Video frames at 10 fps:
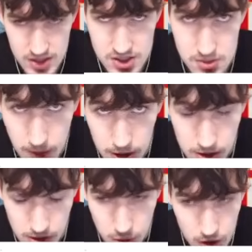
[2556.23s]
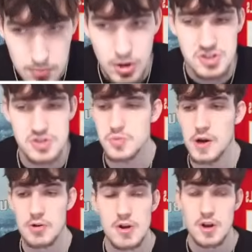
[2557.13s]
He's better than Woody Marks as
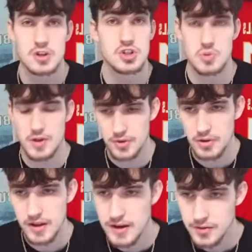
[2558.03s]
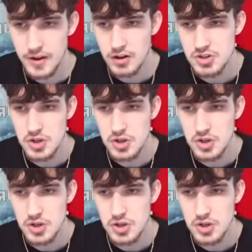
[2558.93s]
well. Just want to throw that out there.